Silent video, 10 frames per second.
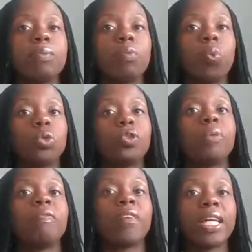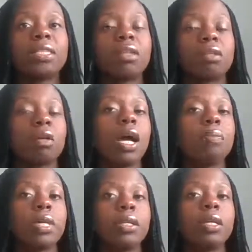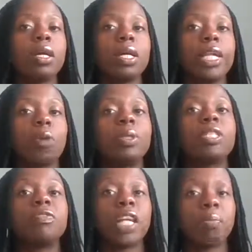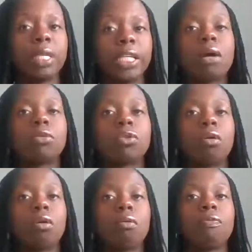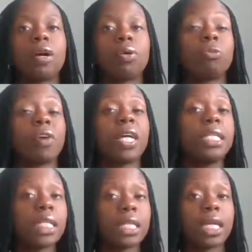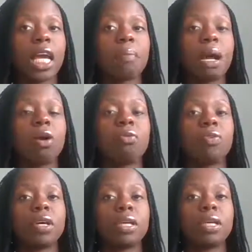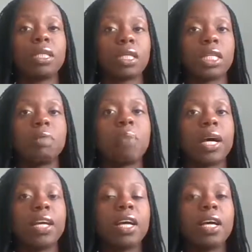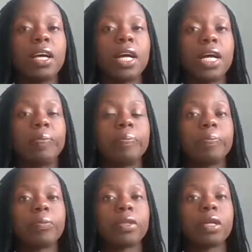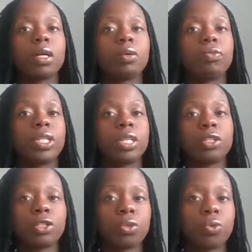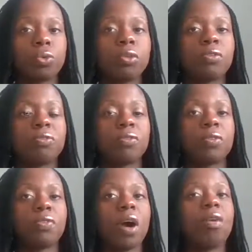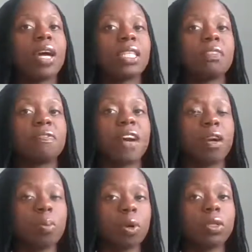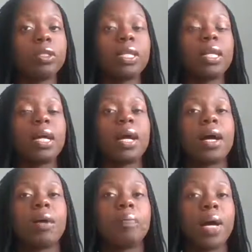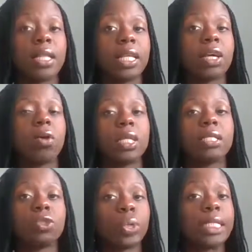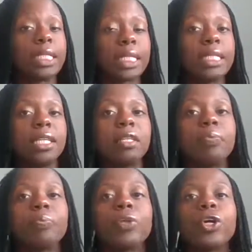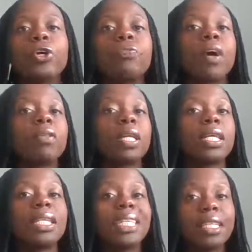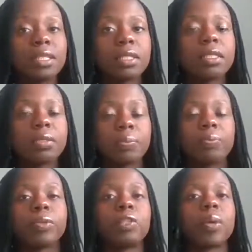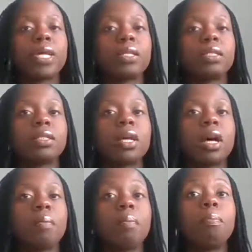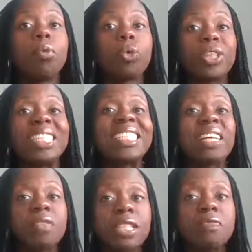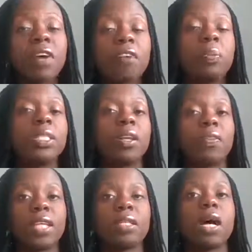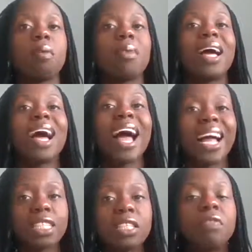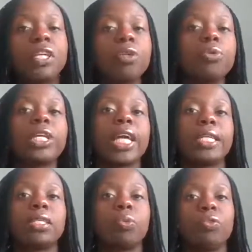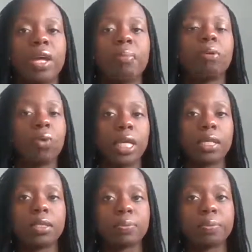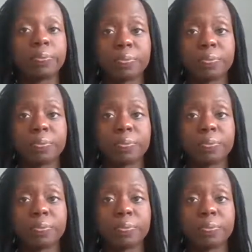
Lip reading: want to invest our time in helping develop leadership. Of a finding that came out of a study by a researcher called Faraz Farabod and their colleagues in 2013, who found that leaders spend more than 75% of their time actively communicating with their employees.